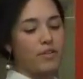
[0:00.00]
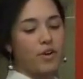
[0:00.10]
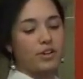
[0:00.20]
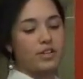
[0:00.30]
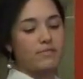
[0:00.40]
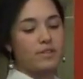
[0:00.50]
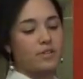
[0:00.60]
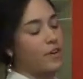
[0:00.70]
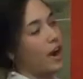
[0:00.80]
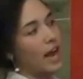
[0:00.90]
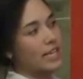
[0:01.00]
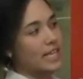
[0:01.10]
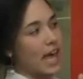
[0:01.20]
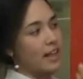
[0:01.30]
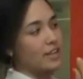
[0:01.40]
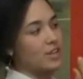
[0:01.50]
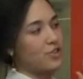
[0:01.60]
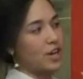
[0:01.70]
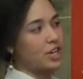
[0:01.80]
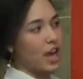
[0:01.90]
our X scale is
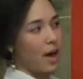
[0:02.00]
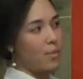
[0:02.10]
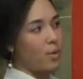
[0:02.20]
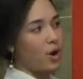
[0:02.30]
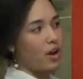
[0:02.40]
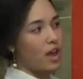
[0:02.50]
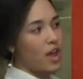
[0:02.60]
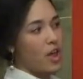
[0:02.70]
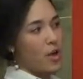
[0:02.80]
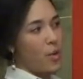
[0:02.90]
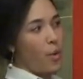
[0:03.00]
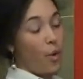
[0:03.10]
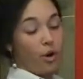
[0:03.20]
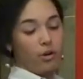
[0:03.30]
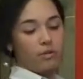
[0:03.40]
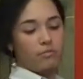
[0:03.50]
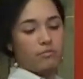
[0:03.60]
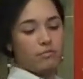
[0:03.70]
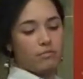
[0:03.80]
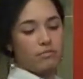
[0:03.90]
stretched out more, or
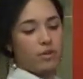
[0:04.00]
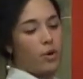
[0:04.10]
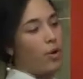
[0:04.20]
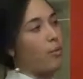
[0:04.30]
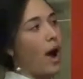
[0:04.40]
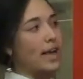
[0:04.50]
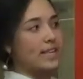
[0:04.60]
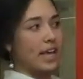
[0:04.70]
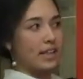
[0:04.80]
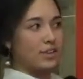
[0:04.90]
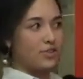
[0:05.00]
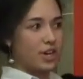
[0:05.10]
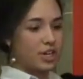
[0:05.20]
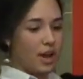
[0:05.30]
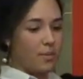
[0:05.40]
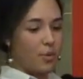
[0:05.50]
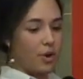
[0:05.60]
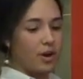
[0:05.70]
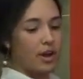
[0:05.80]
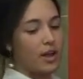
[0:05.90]
Y scale is stretched out
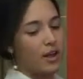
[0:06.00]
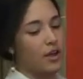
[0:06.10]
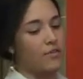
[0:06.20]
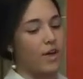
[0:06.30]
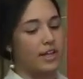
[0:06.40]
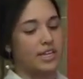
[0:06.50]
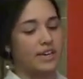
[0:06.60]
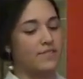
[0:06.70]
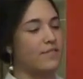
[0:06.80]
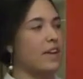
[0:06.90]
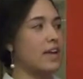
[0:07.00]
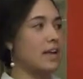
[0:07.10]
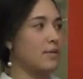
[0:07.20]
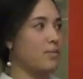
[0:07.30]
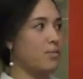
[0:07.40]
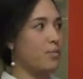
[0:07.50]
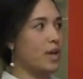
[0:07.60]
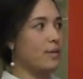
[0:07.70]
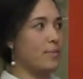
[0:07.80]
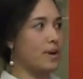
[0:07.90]
more relative, we
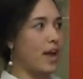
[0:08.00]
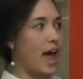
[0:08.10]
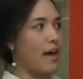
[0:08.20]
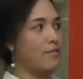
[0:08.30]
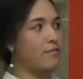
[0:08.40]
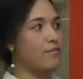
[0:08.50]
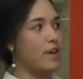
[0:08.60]
can appear to have